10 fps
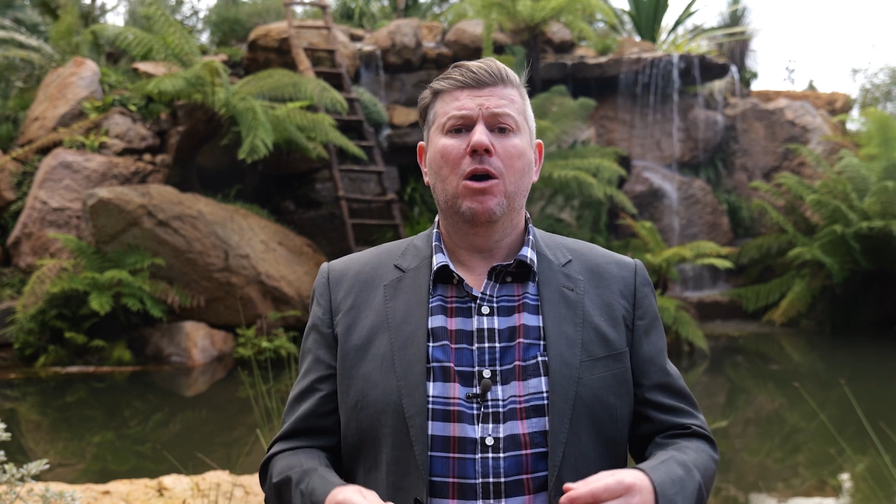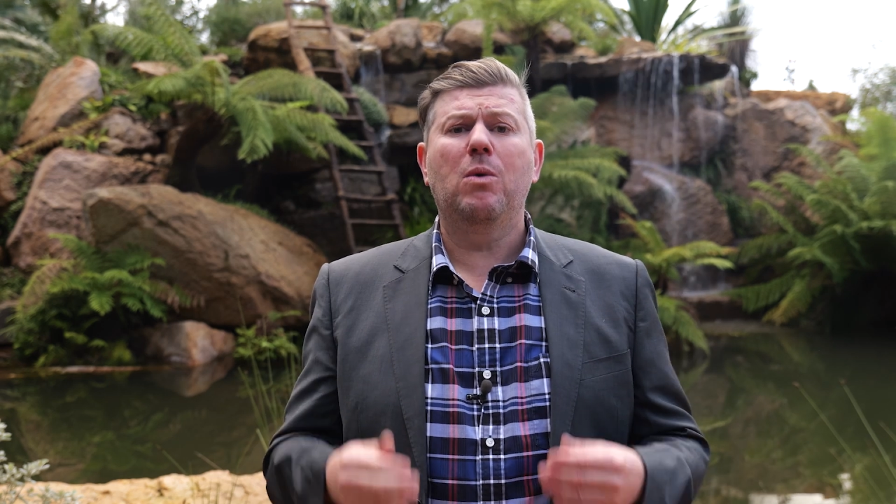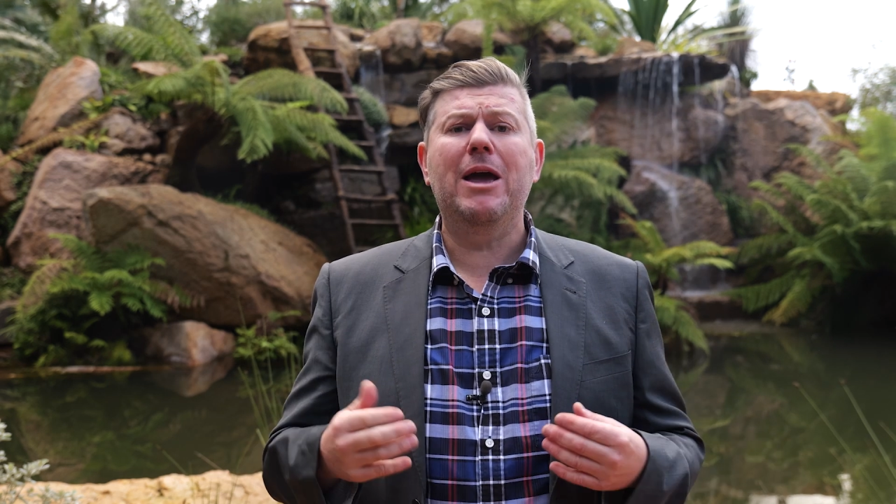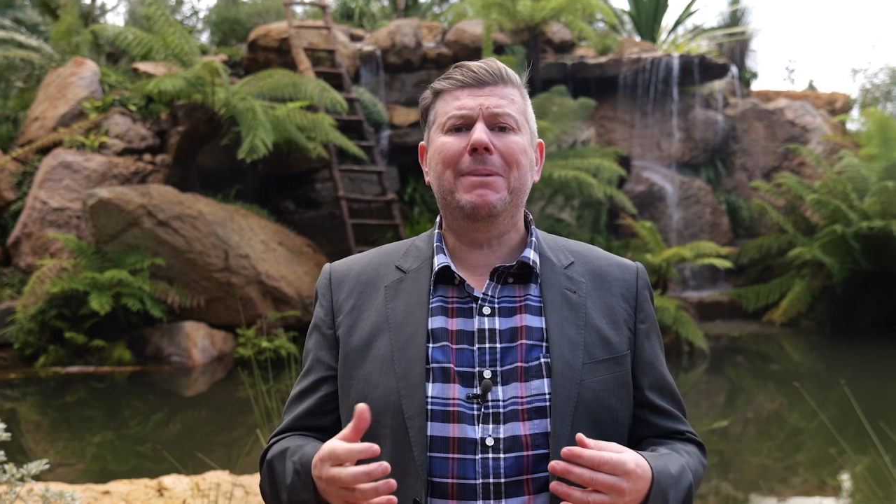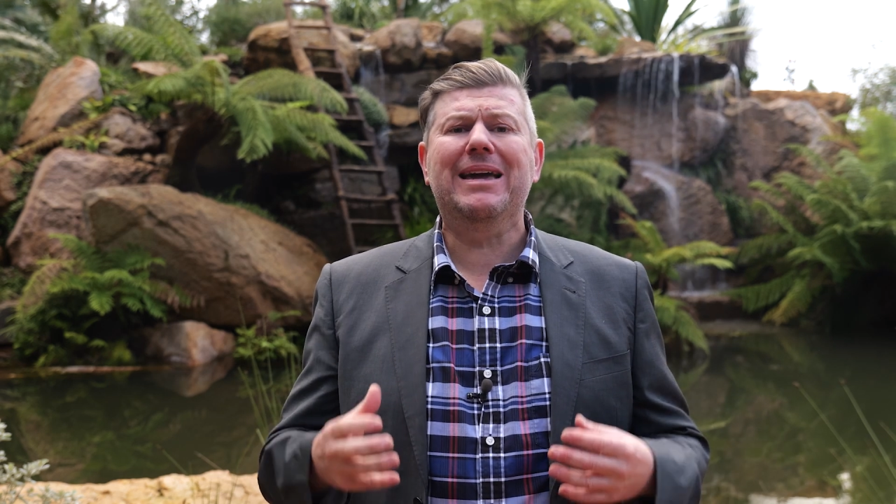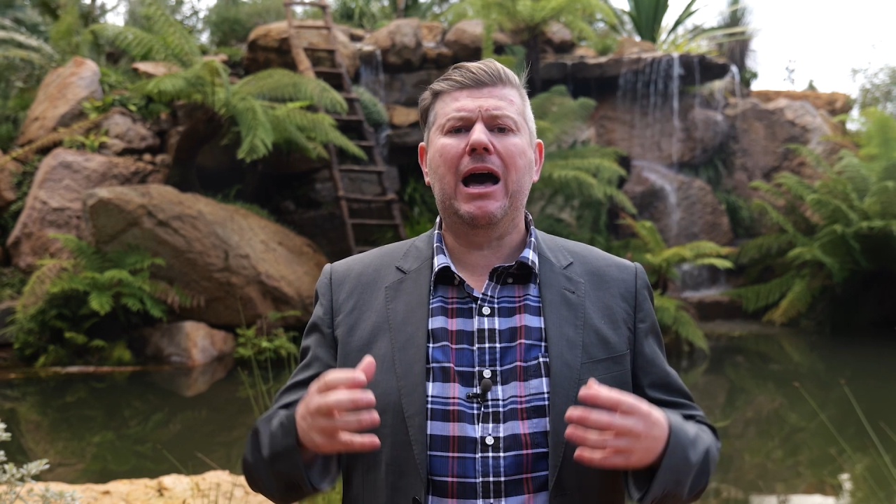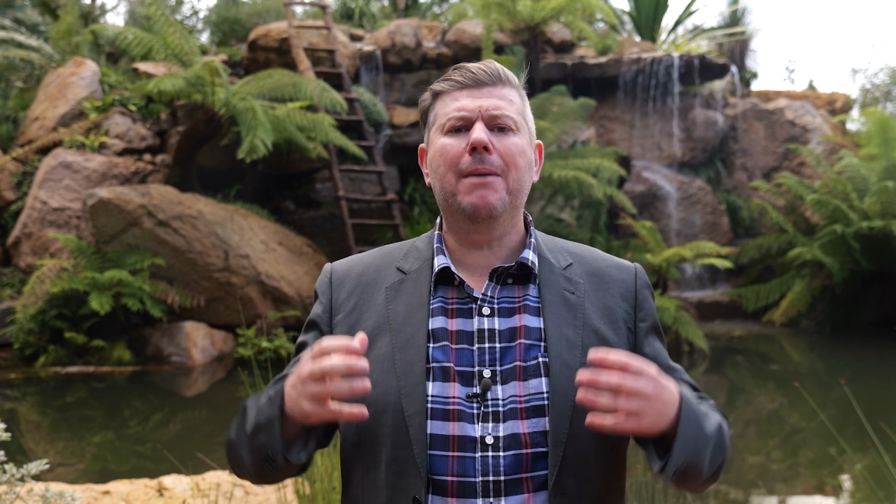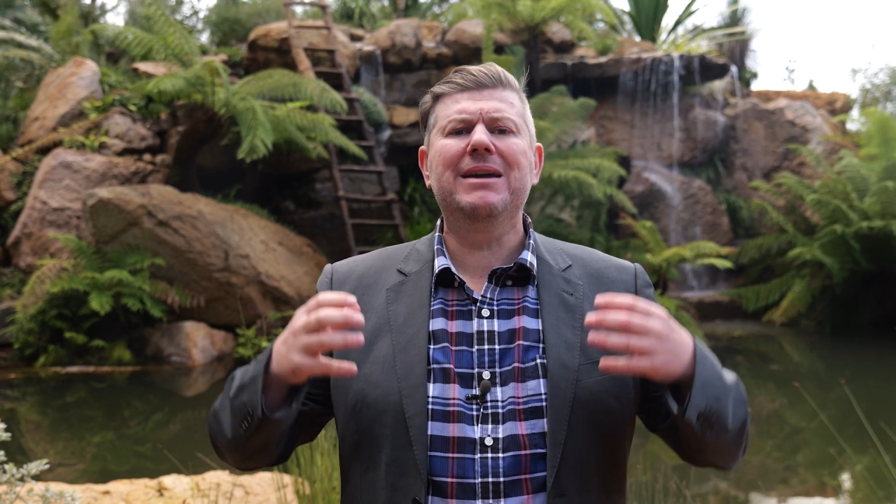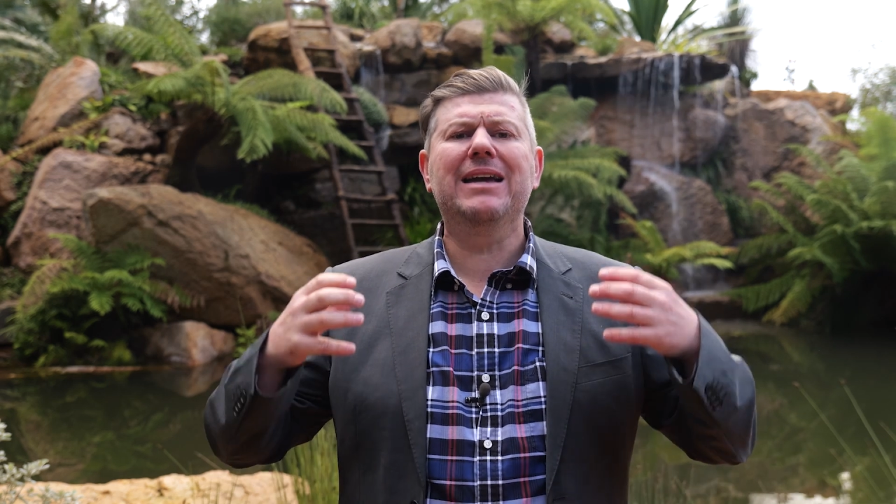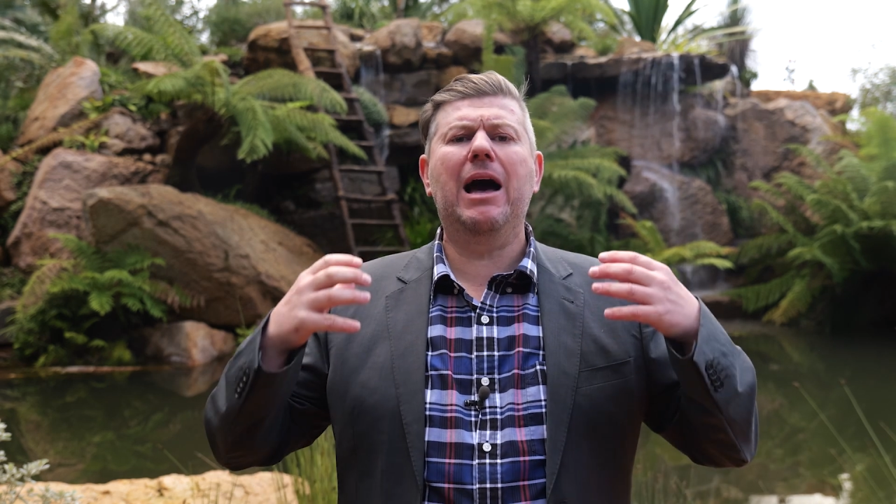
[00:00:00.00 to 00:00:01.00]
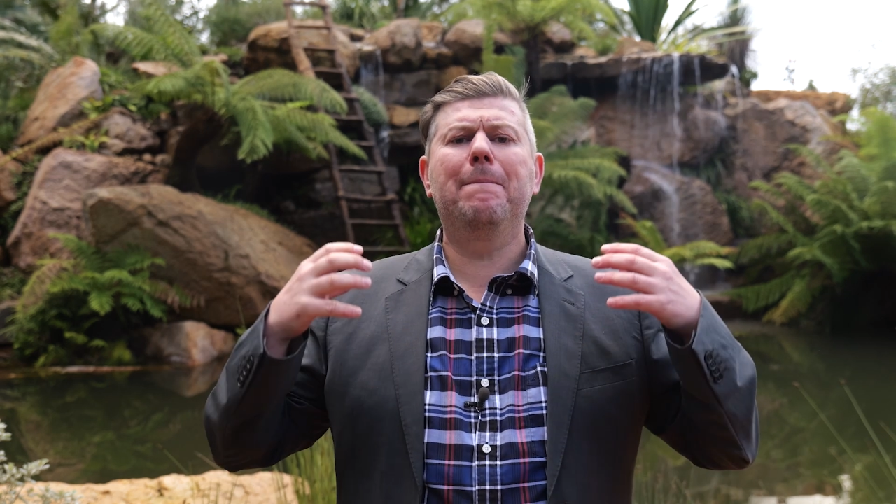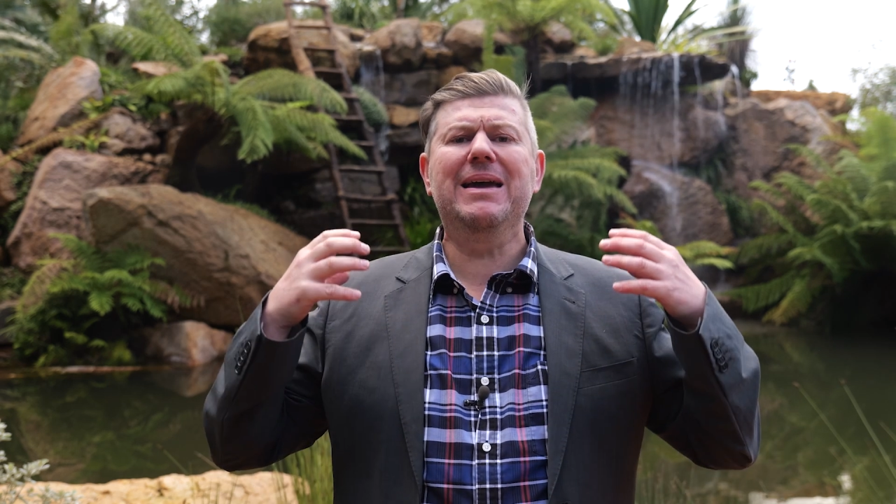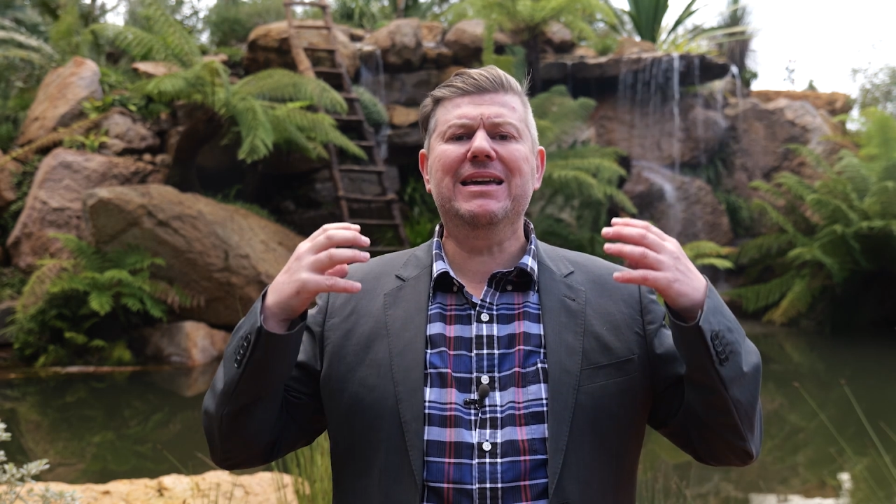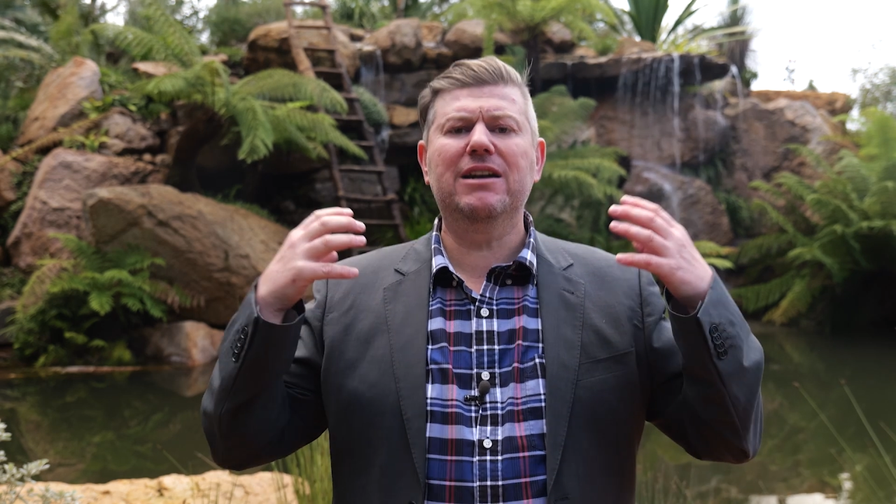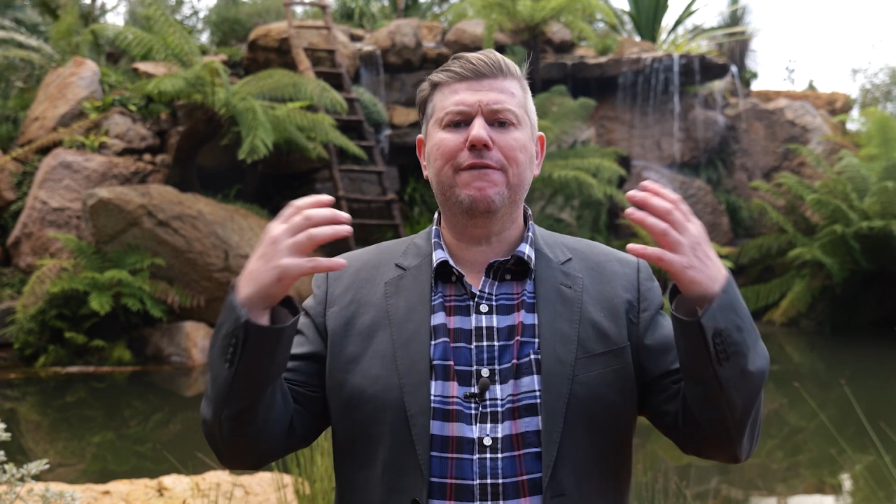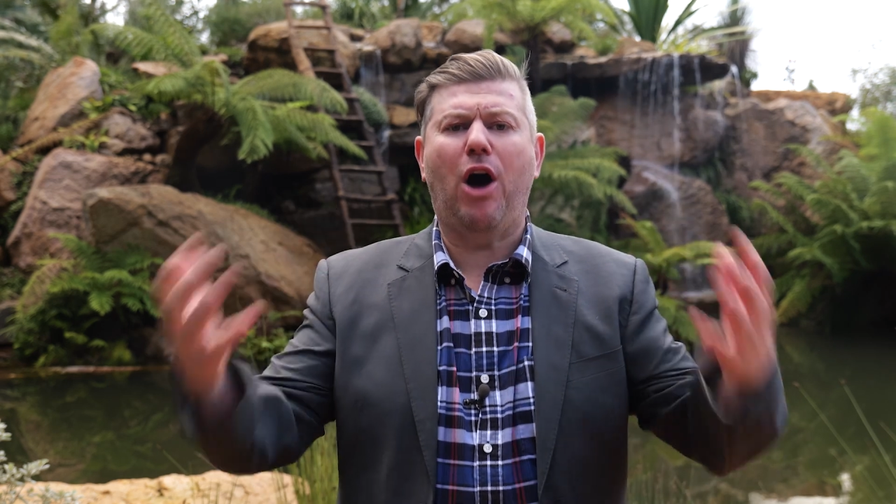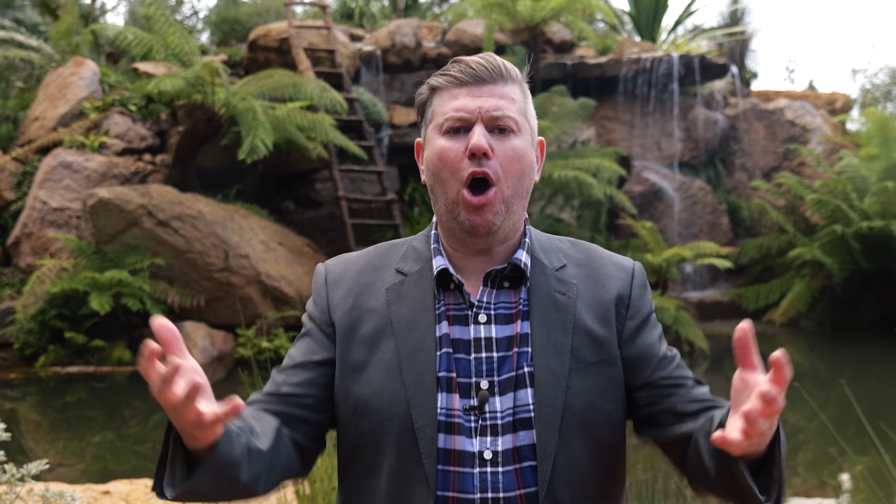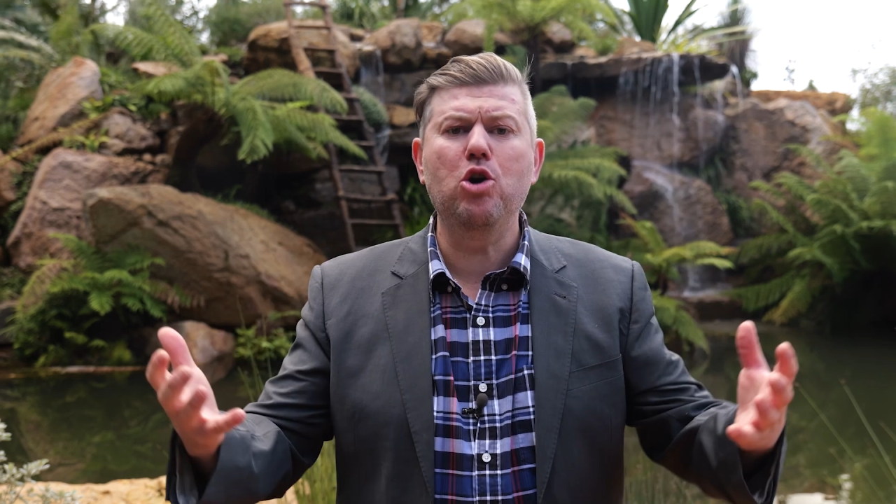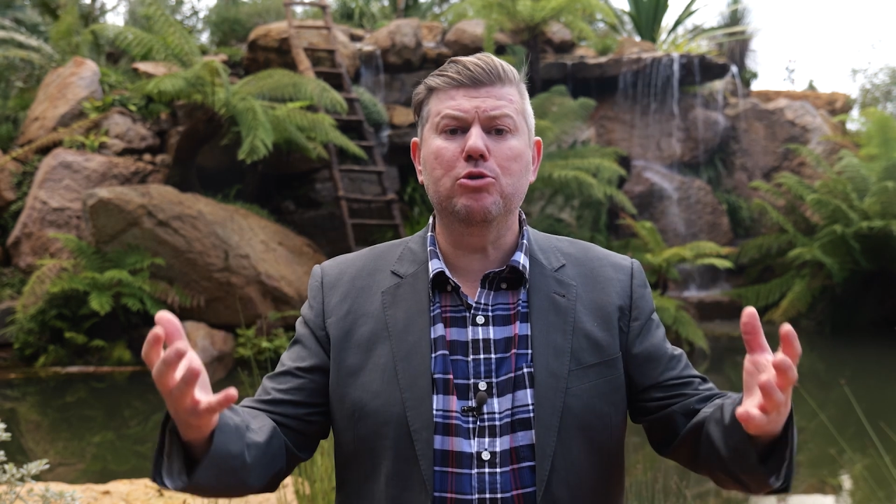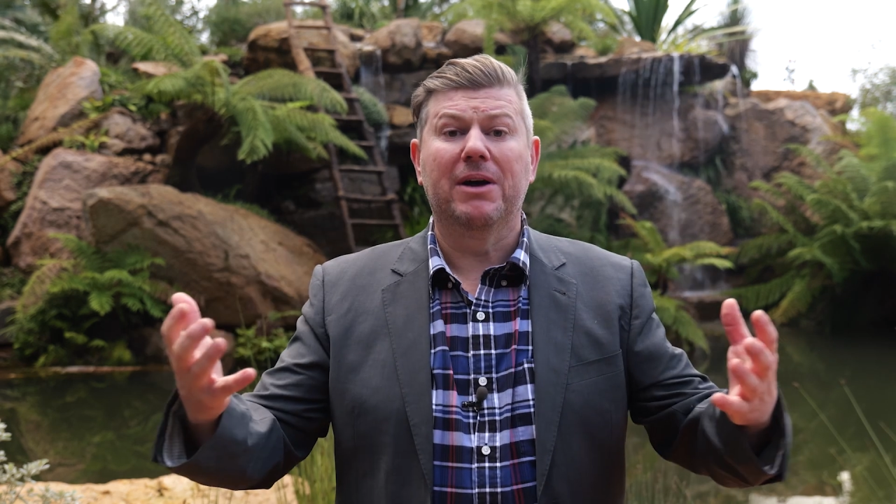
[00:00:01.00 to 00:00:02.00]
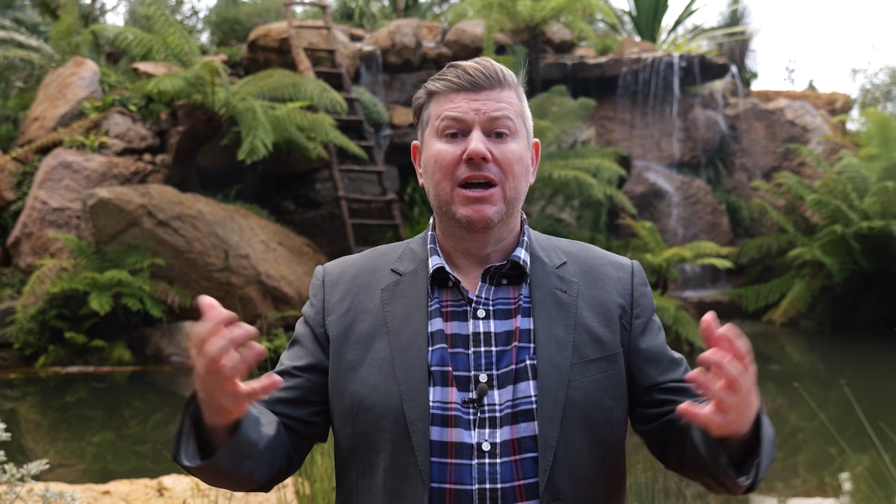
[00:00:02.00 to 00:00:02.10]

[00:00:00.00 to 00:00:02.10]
we're becoming a beacon of hope